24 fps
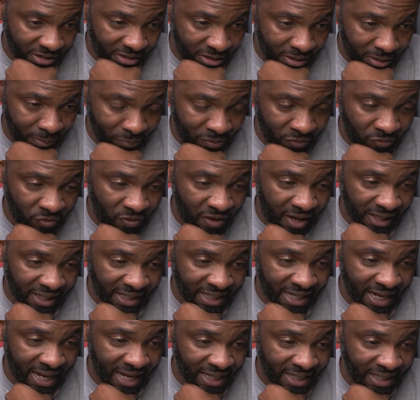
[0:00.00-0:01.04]
Before I get
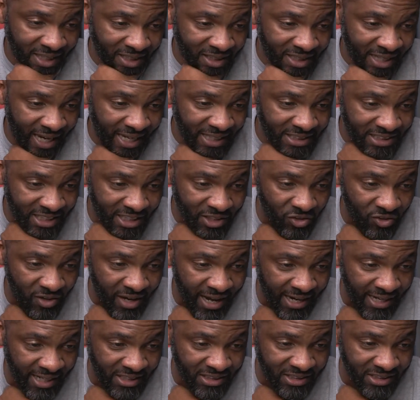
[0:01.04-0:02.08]
out of here, AJ, you got
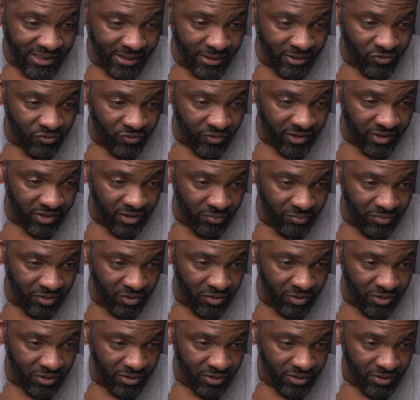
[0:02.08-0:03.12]
any gems for the
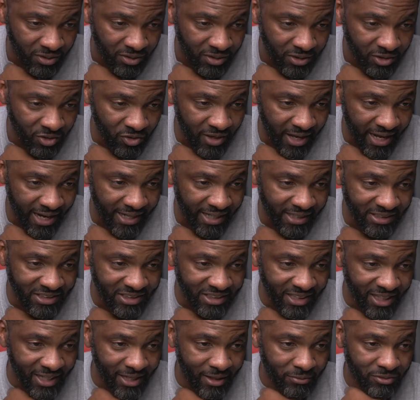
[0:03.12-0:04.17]
community? You got any
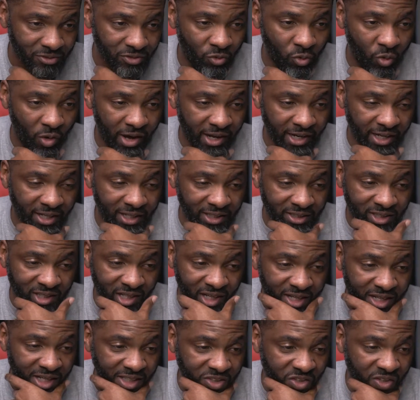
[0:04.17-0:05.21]
gems? Quantity
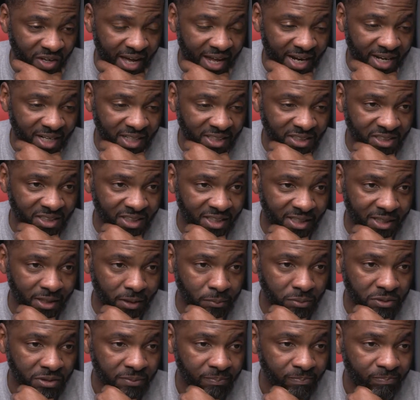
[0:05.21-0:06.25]
done. You got any
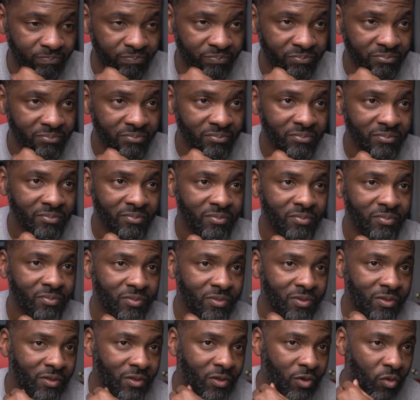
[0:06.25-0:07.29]
gems?
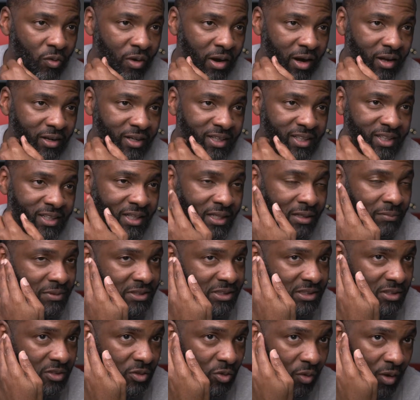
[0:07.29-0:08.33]
Who all in here? Let me
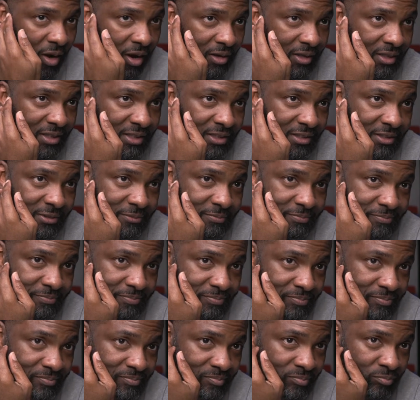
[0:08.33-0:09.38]
see who all in here.
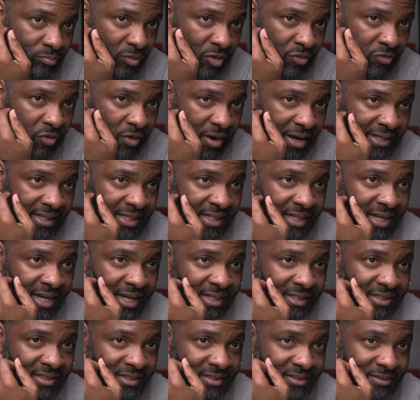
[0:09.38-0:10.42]
Before I get out of
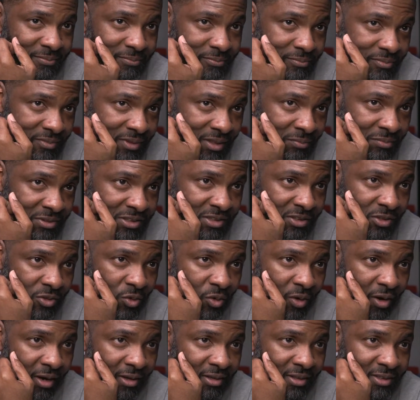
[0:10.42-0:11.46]
here, let me see who
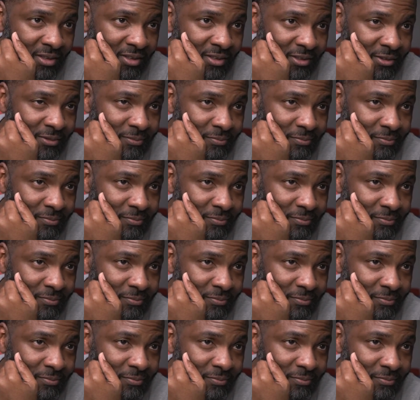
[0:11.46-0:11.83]
all in here.